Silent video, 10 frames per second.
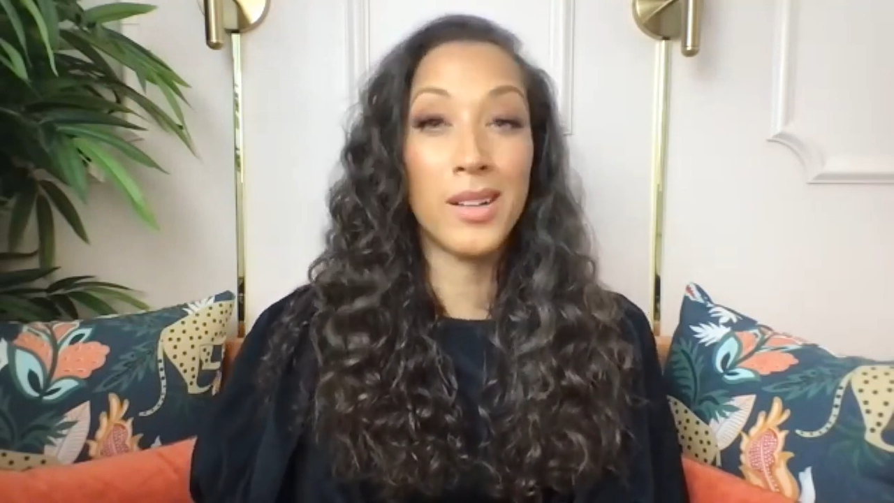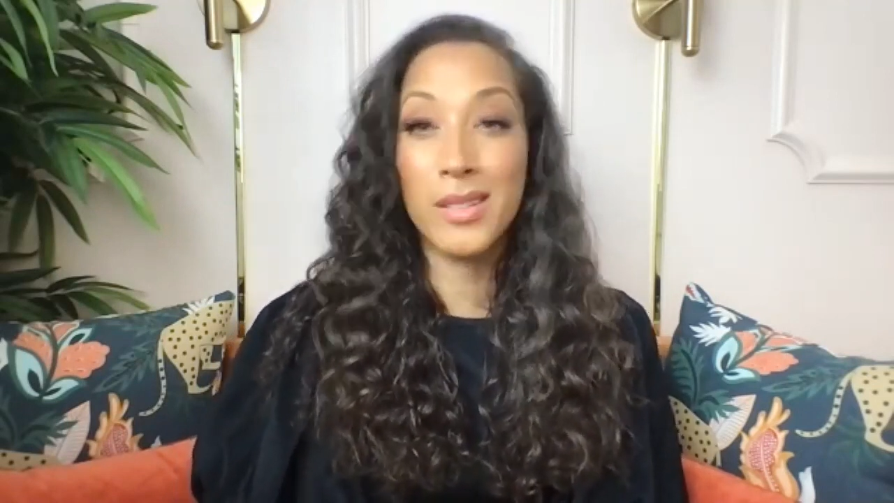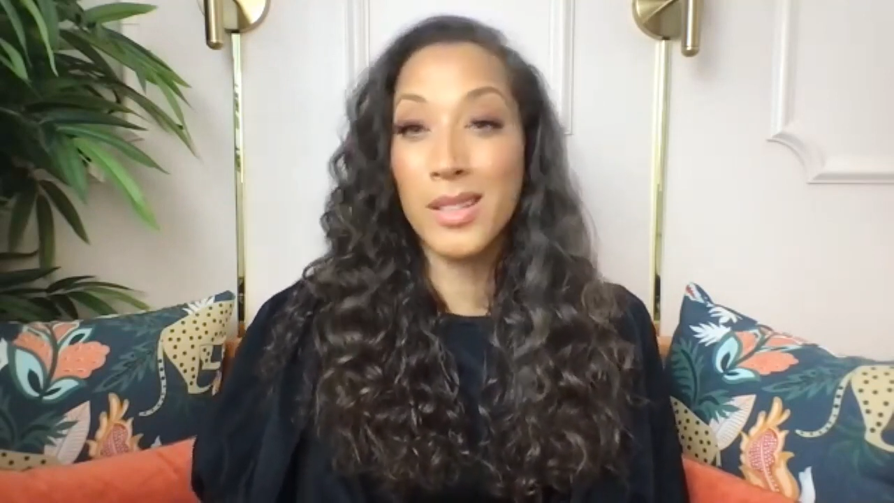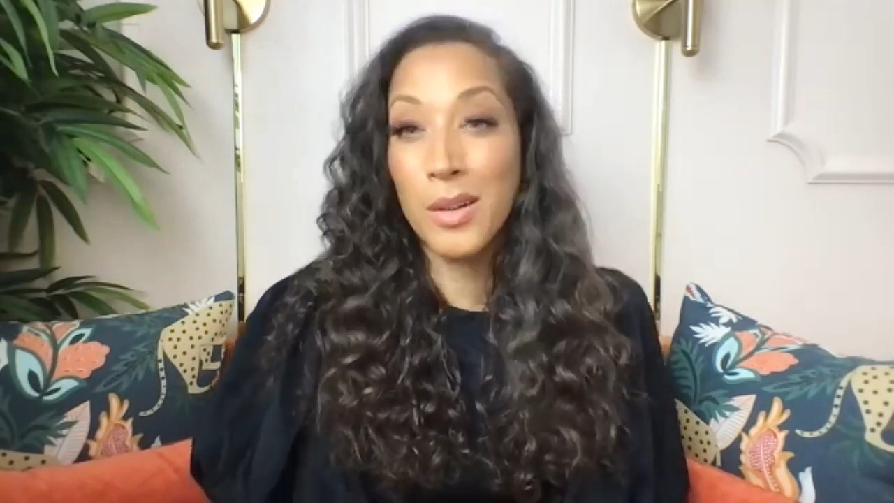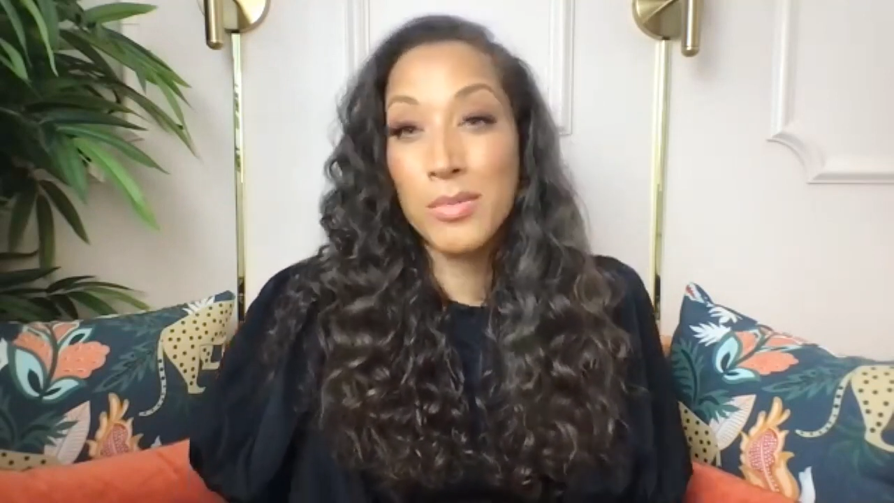
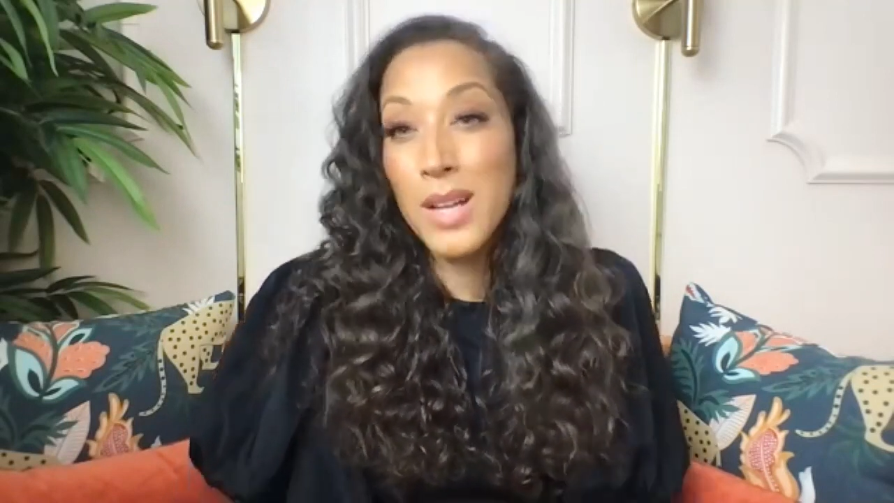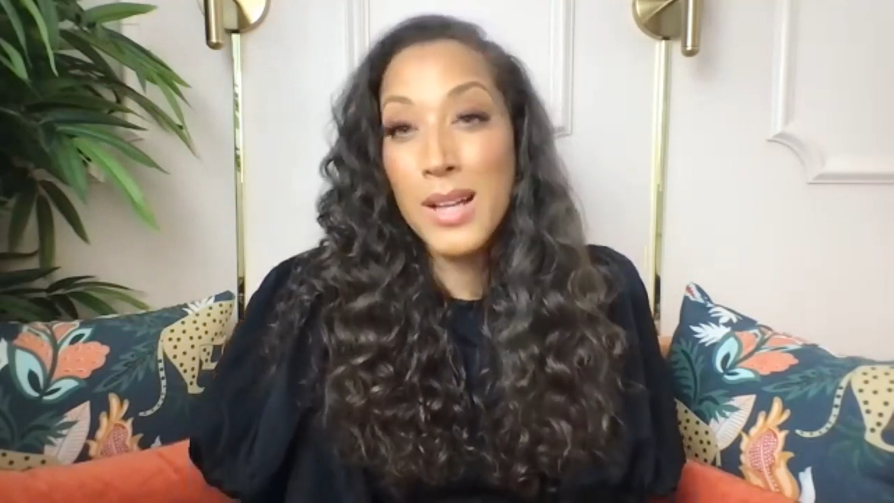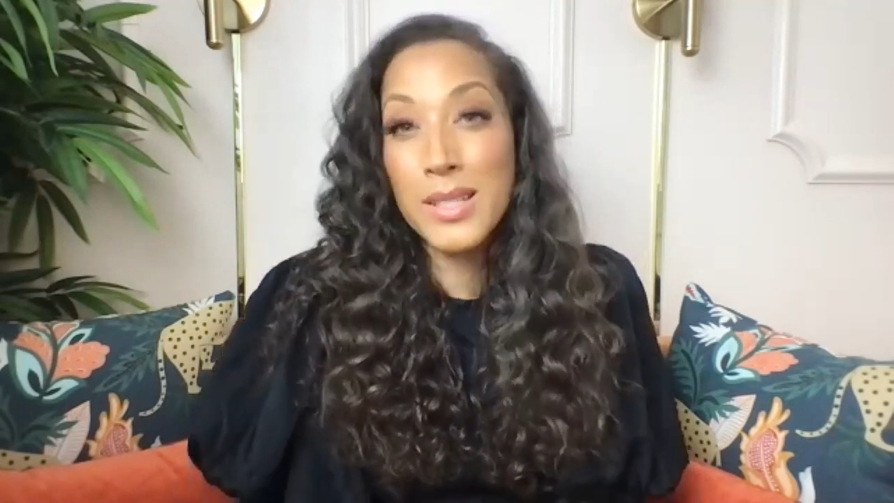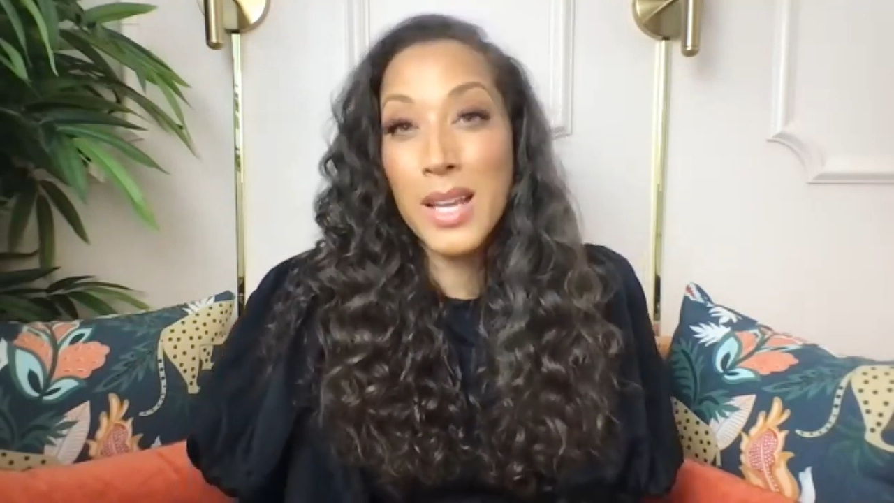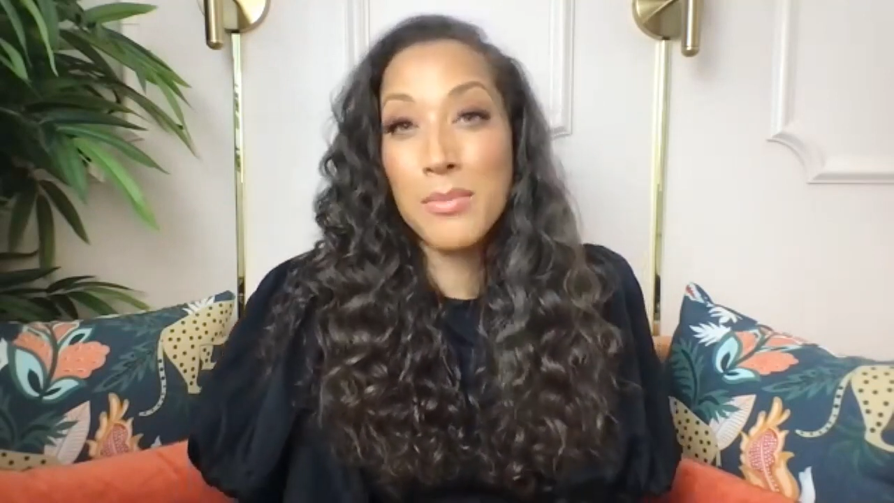you know
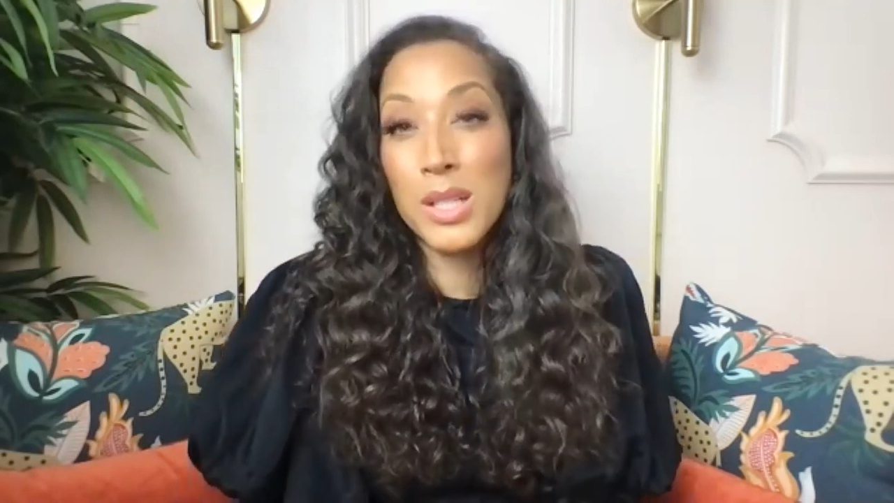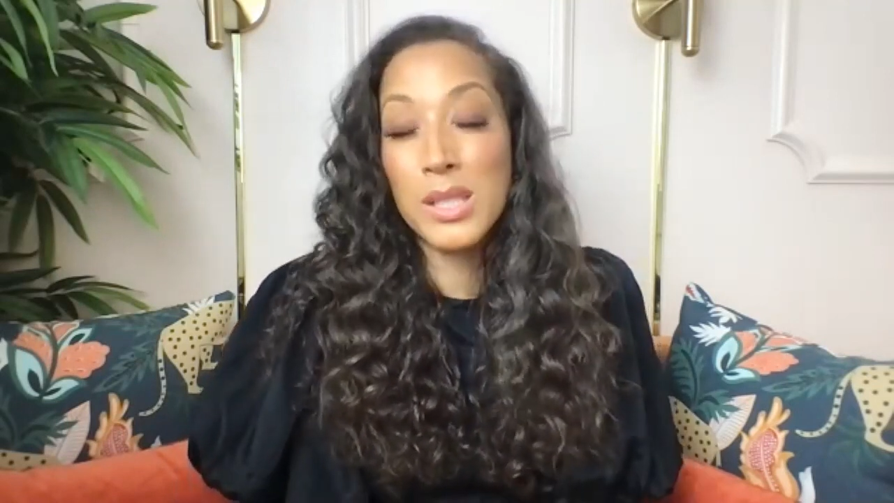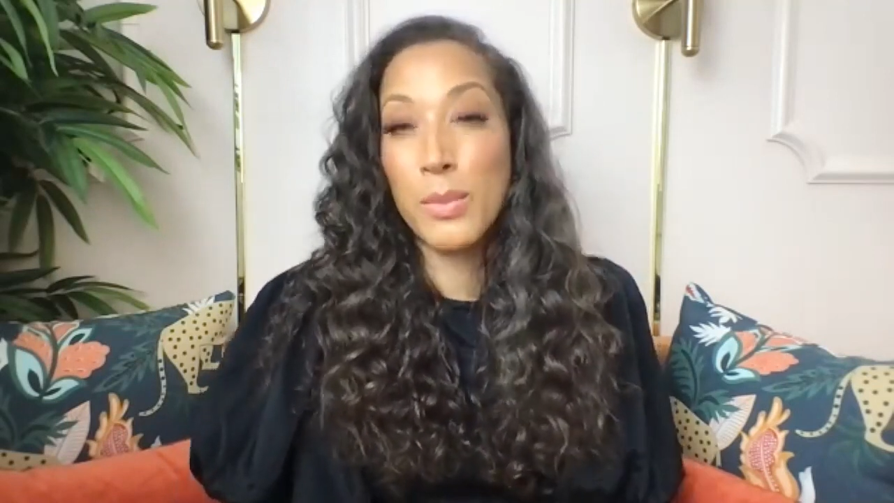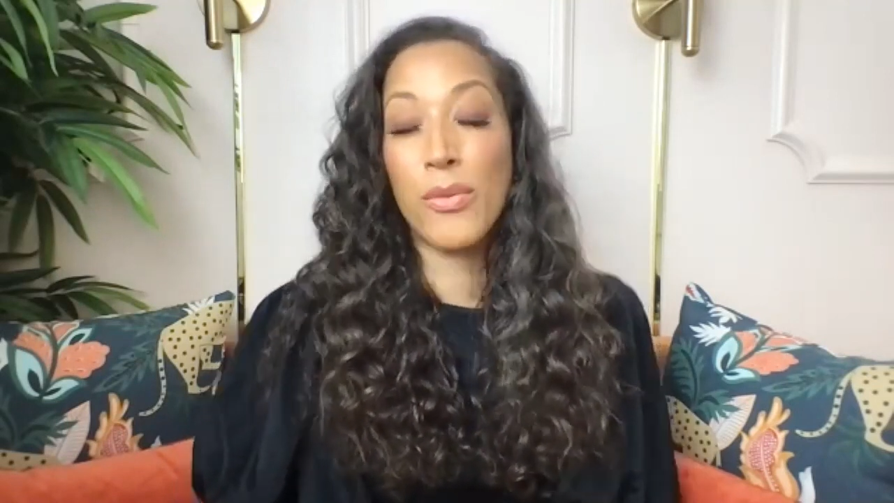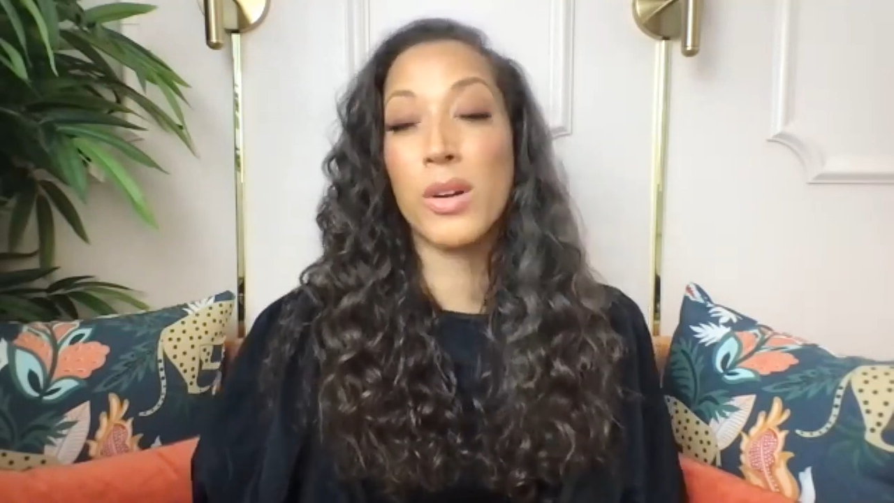nine ten months
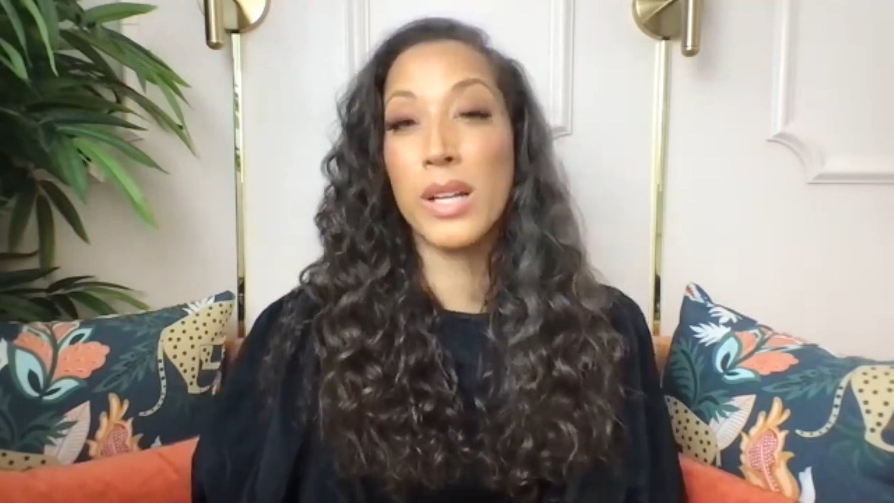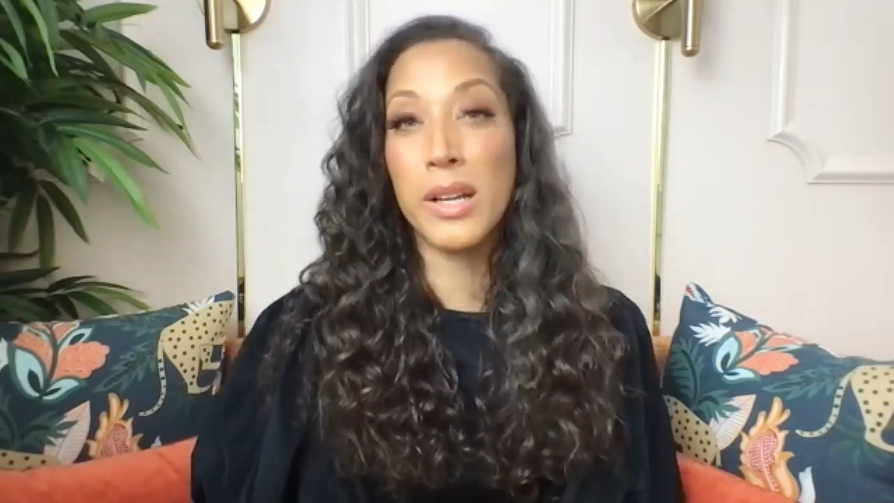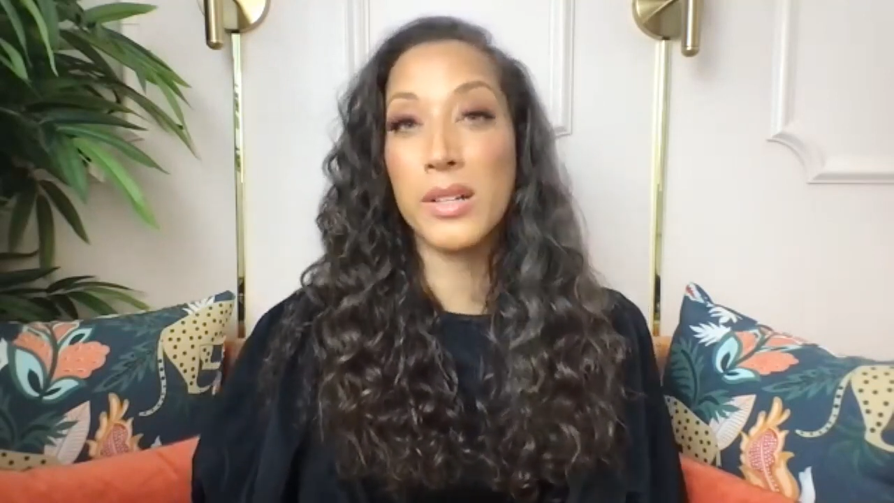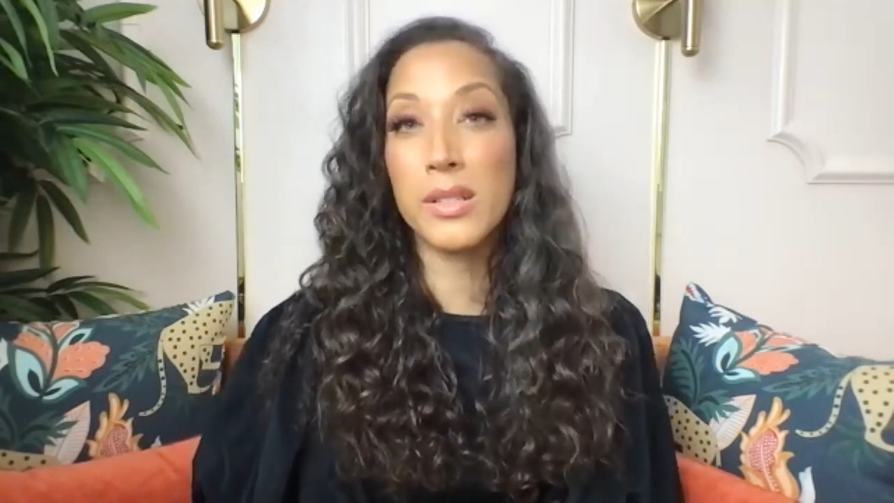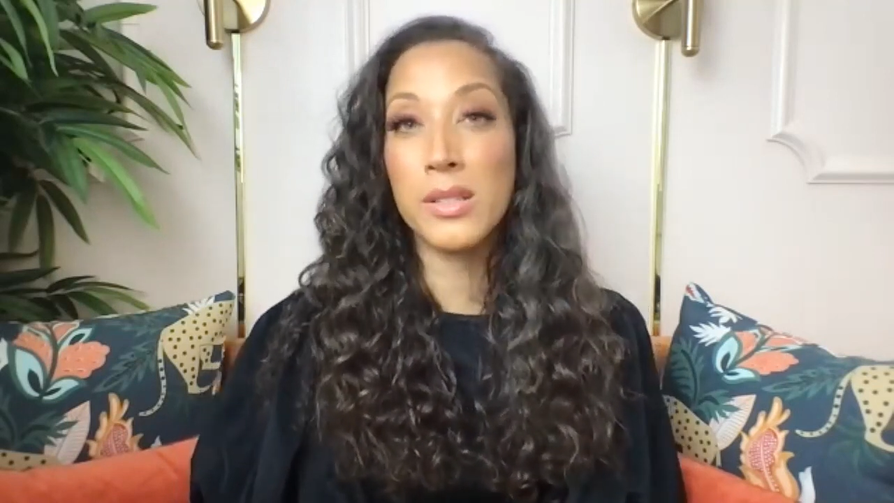before it
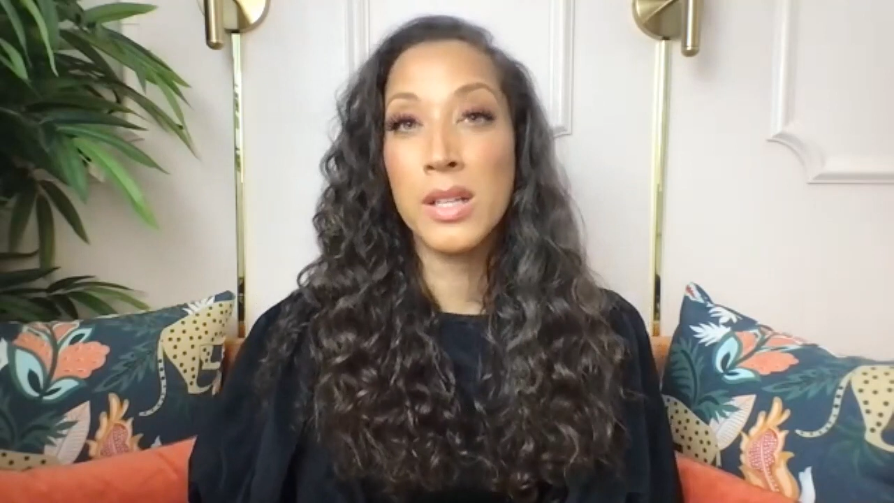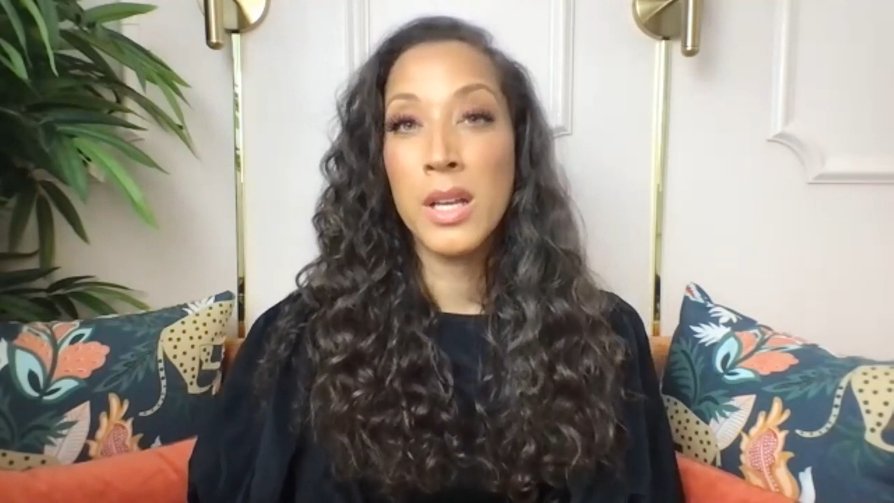airs